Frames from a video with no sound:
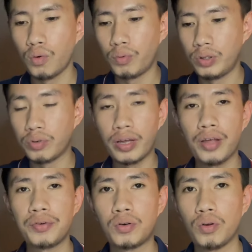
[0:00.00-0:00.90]
when you
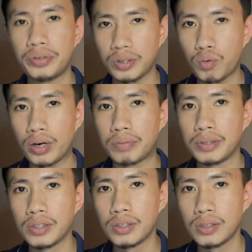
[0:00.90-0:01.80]
gather all the
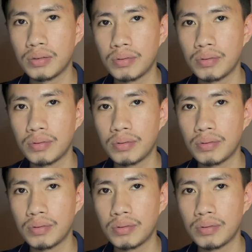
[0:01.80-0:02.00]
requirements,